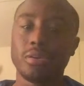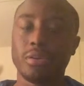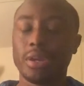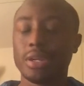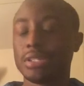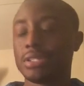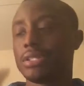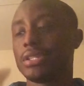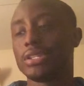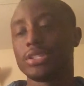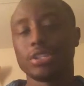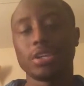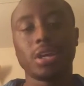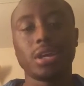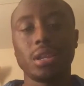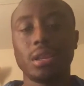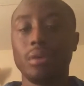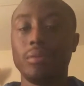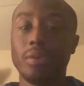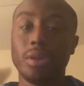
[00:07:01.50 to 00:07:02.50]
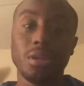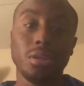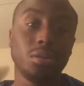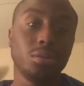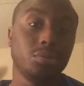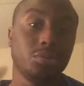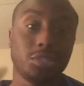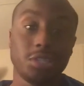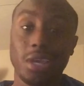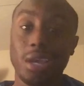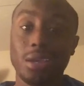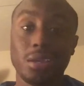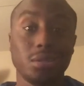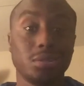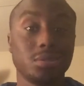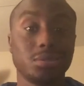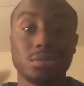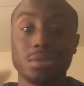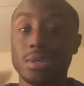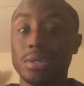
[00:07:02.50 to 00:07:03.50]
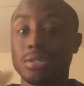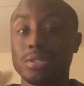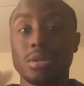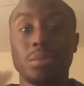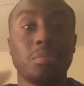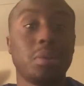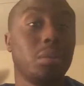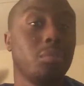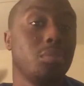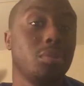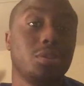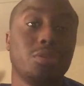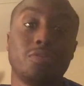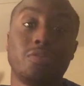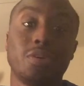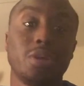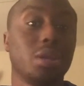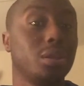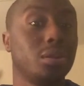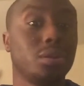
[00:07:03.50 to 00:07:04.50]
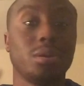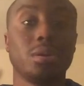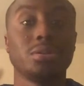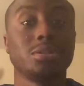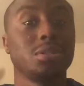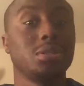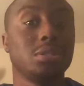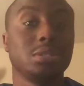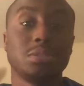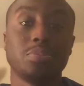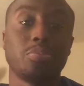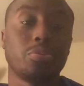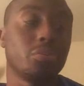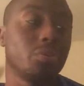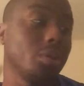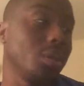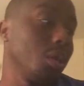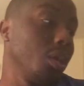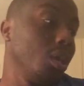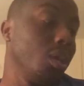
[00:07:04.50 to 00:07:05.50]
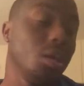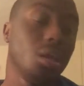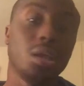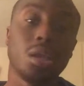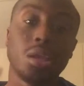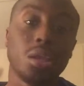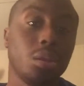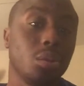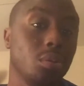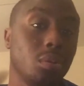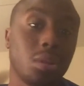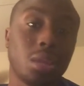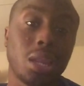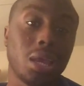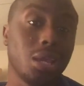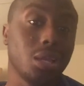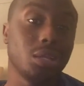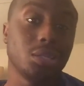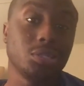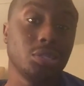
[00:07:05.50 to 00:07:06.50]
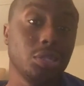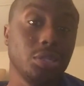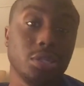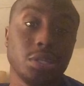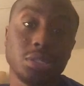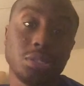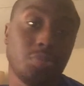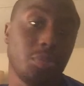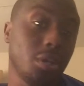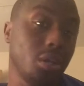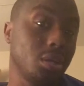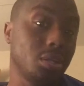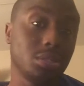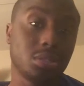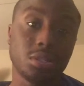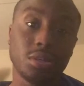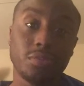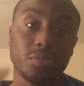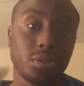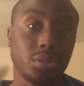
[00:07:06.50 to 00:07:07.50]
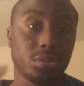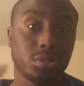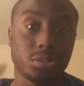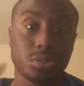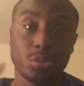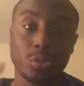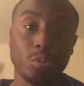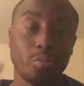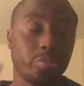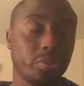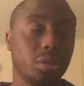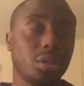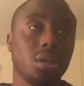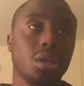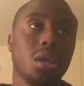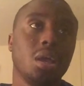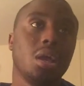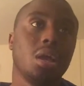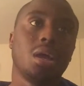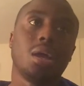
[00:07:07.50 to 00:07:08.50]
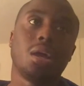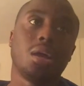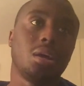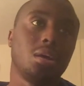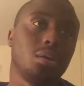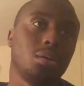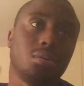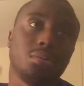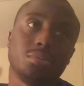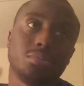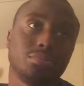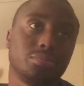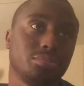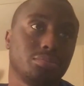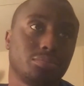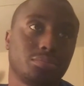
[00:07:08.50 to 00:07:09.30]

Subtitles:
crazy, as y'all already know. Jackie just gets on my motherfucking nerves at this point. Like she just make herself look stupid. Um,